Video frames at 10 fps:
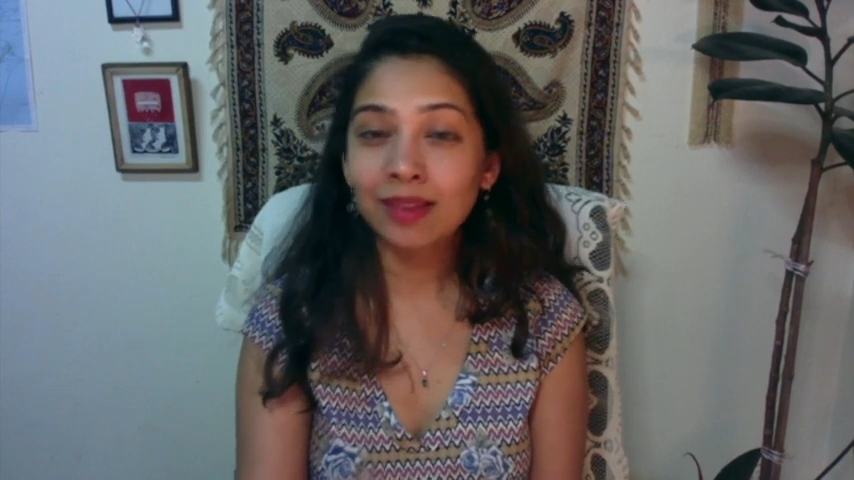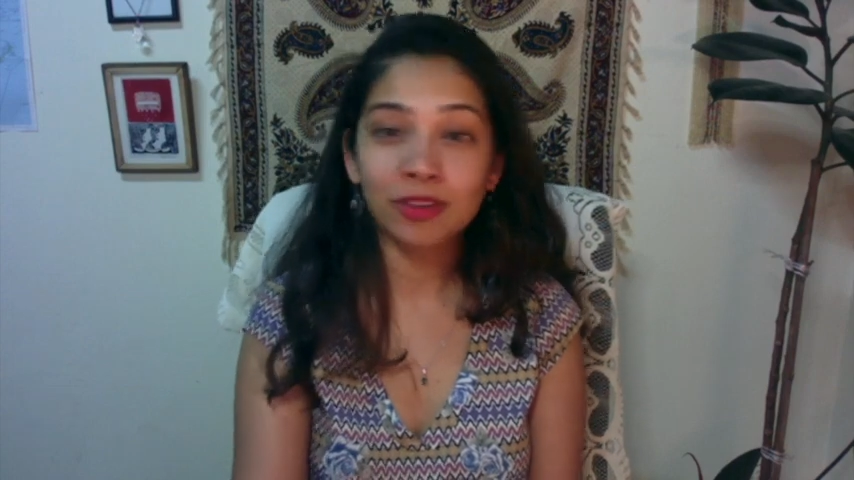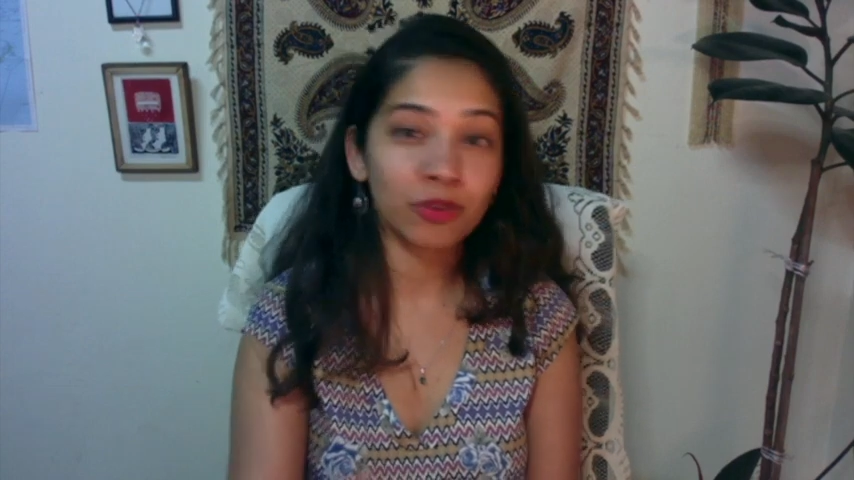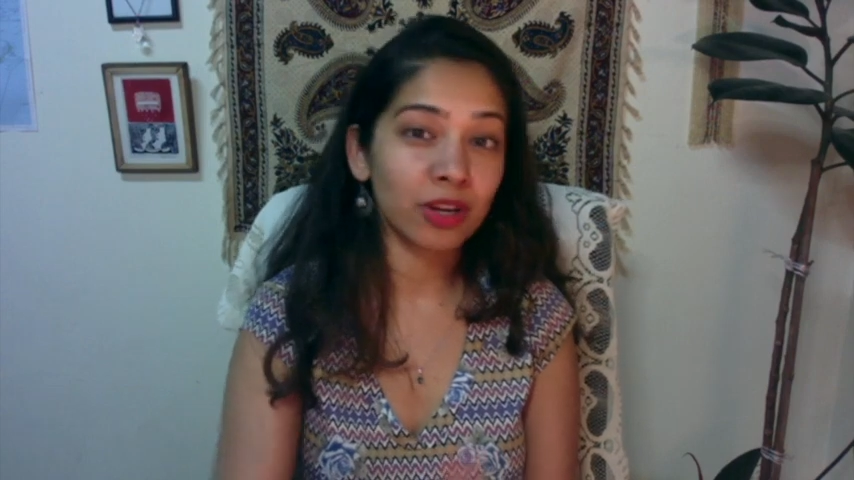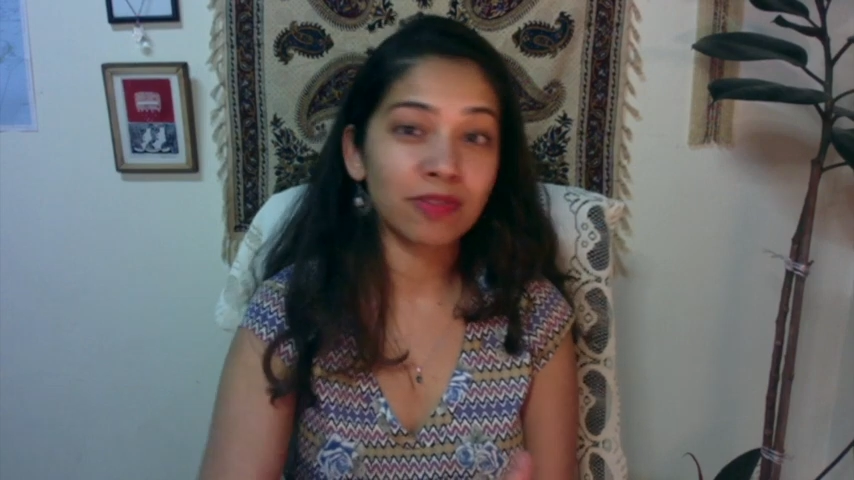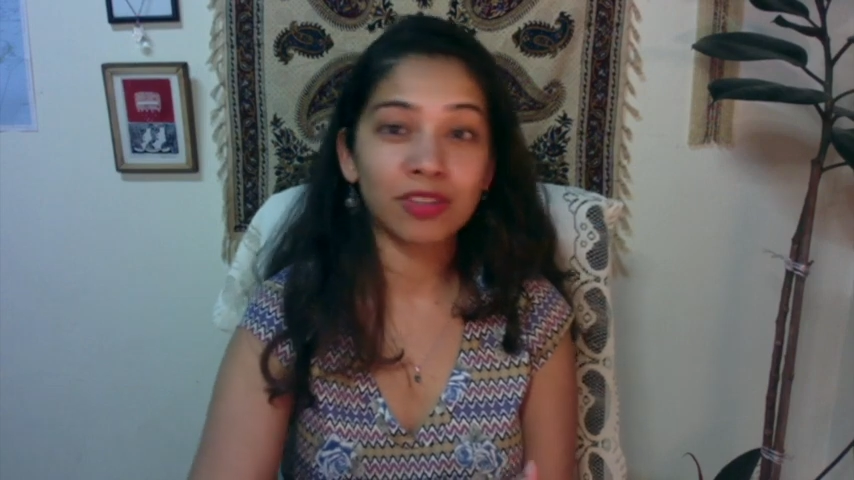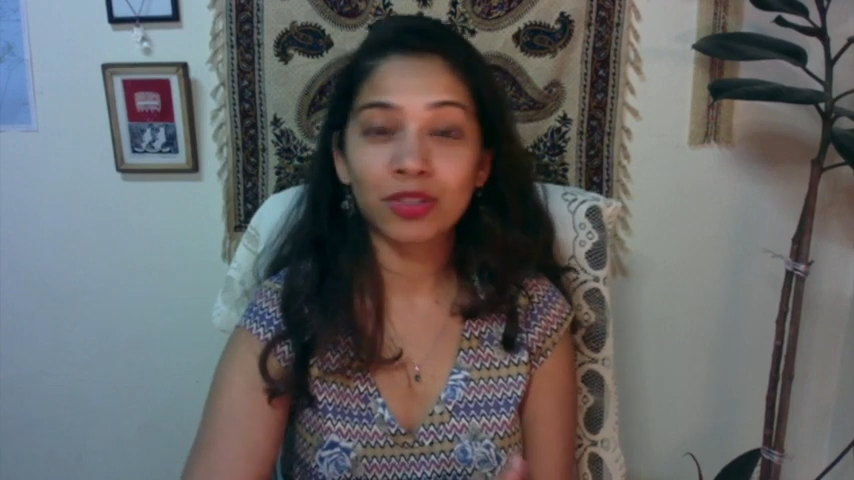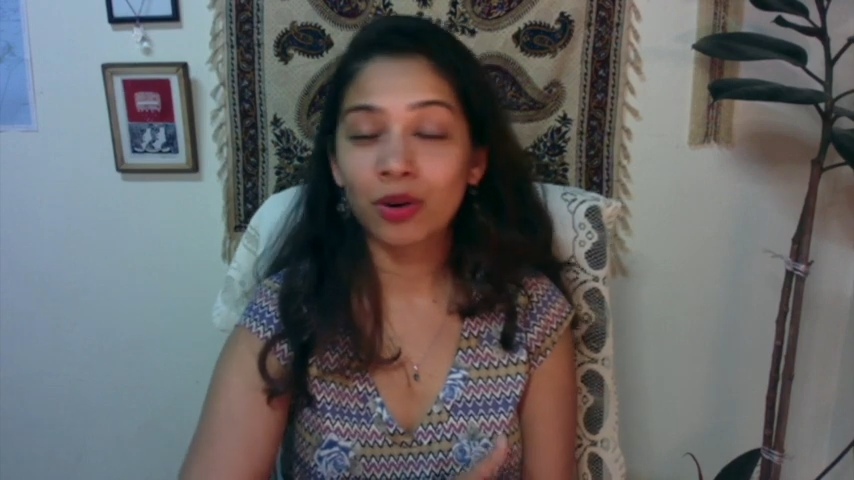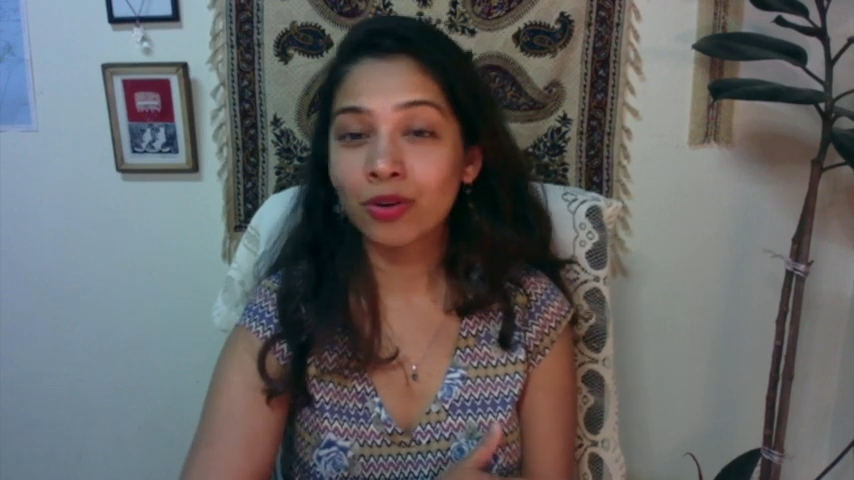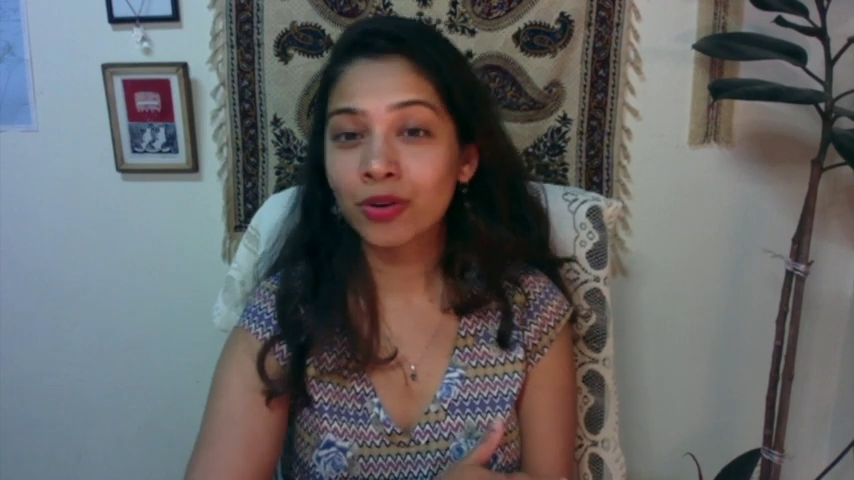the grief, the
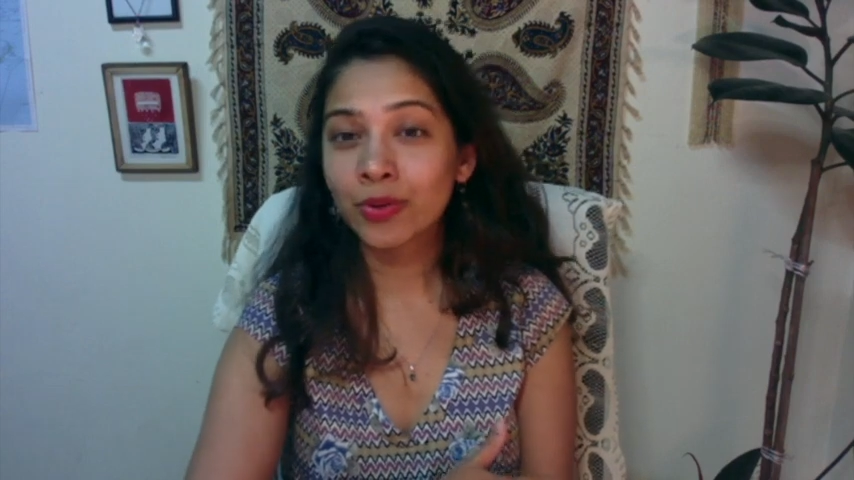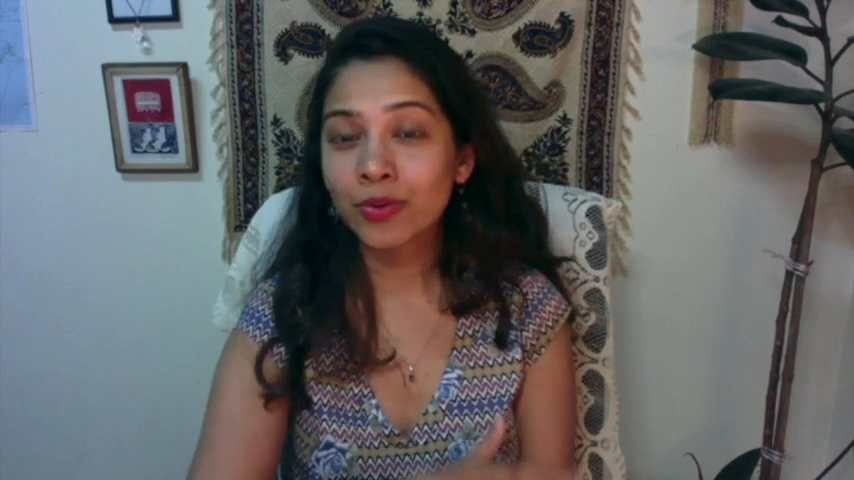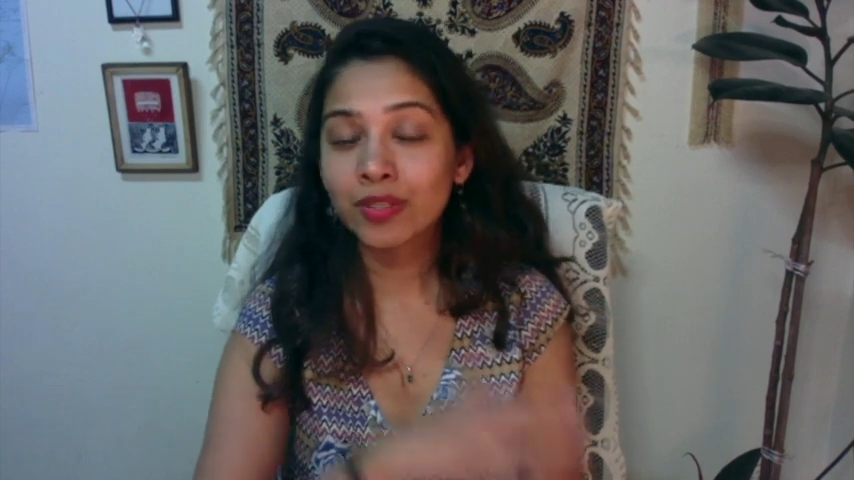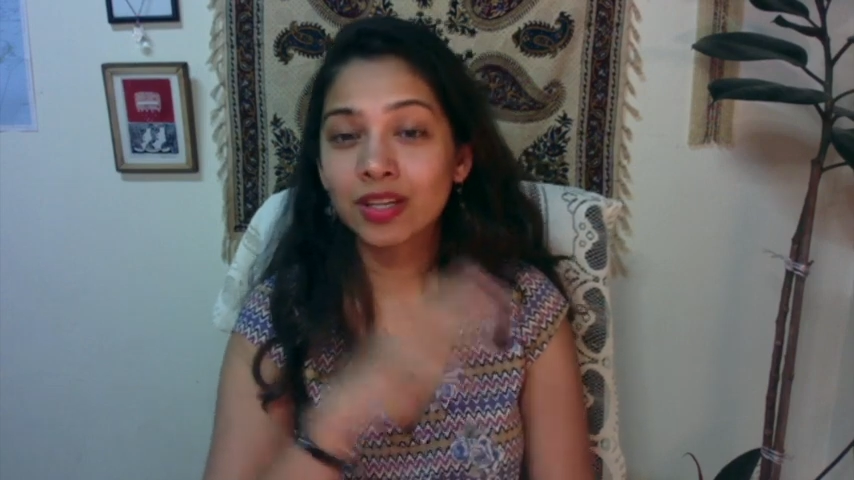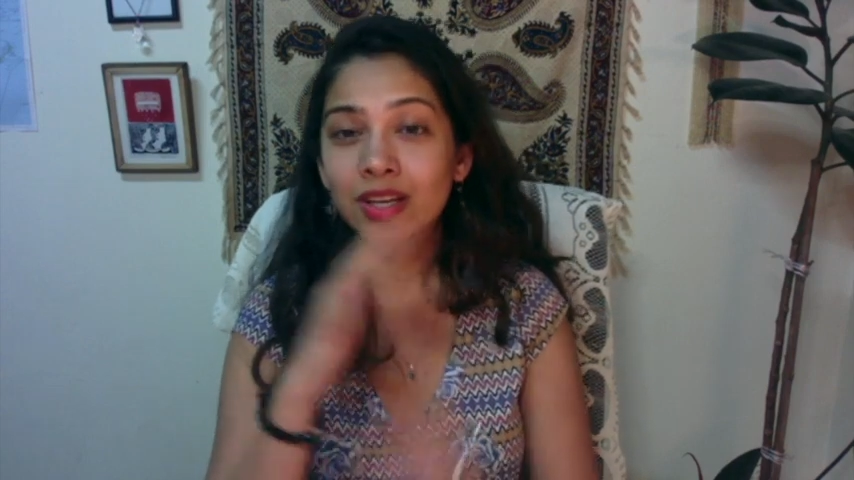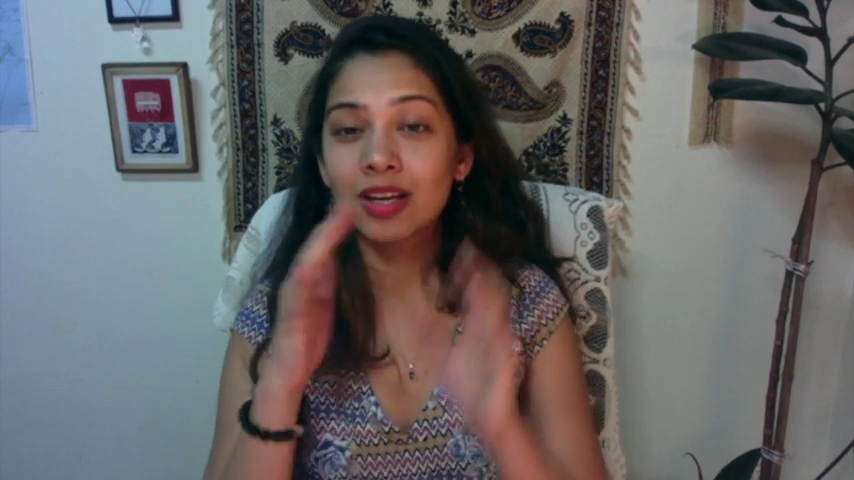sorrows,